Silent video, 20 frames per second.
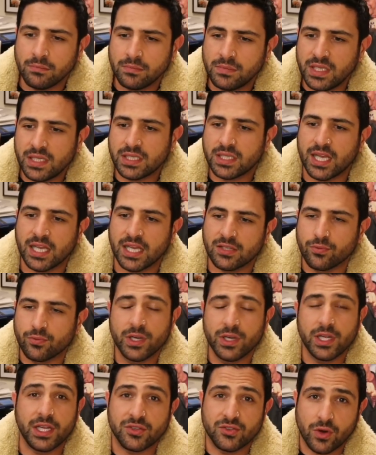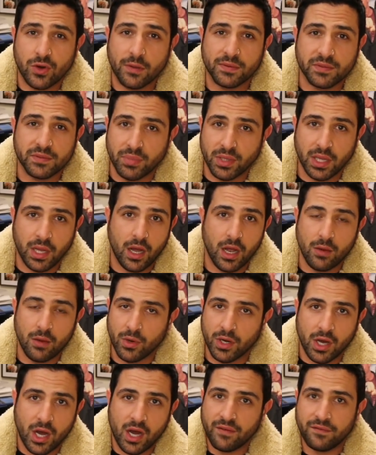This has really dropped below
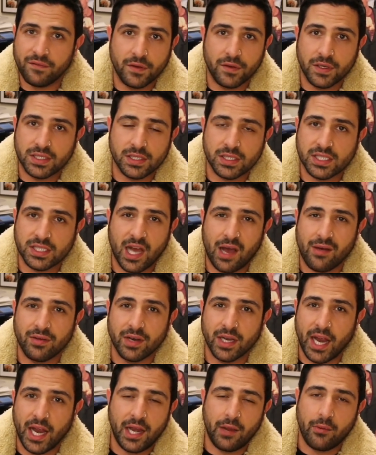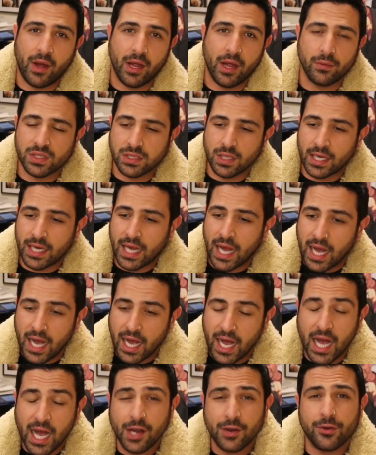when I first discovered it anyway. It was like
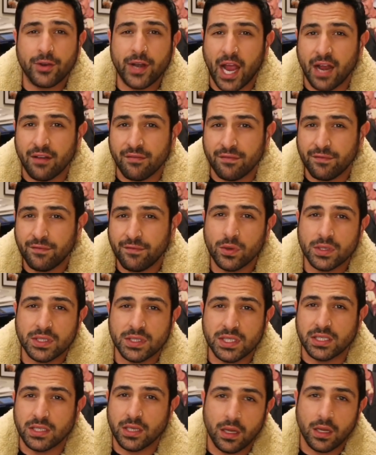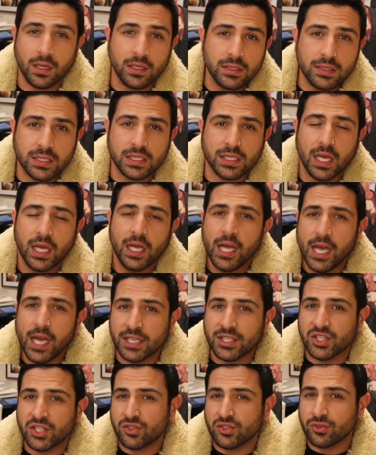$140
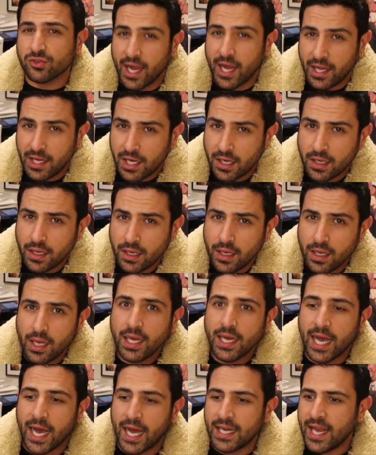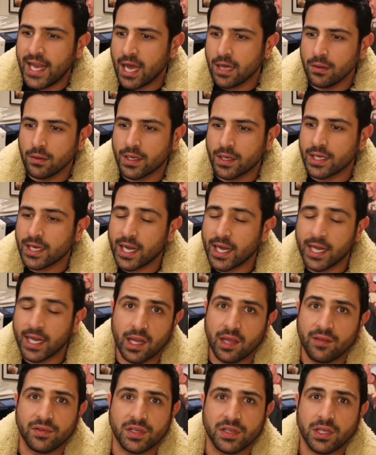Australian, and now look at it at
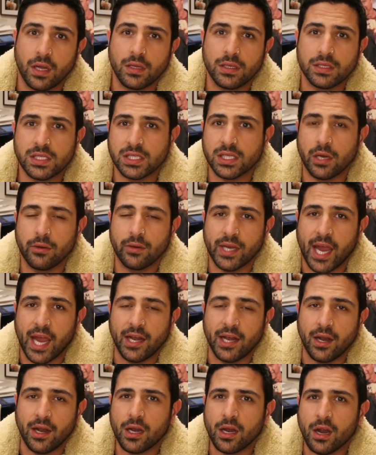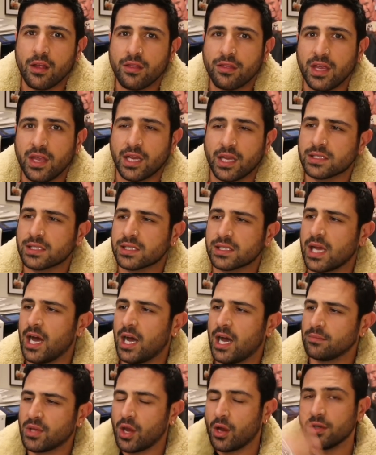$11. So again, I don't think it's
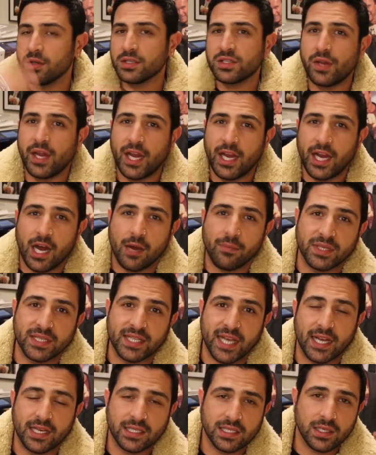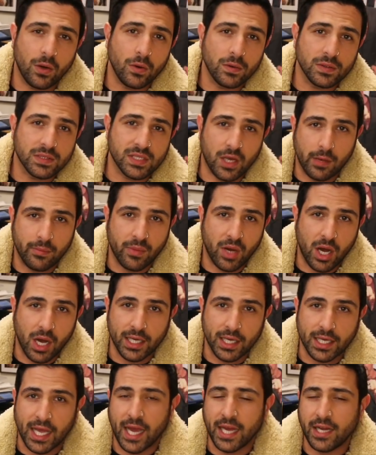going to hit up at that all-time
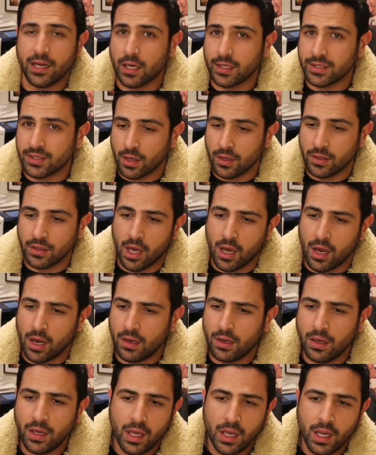high again. I don't know.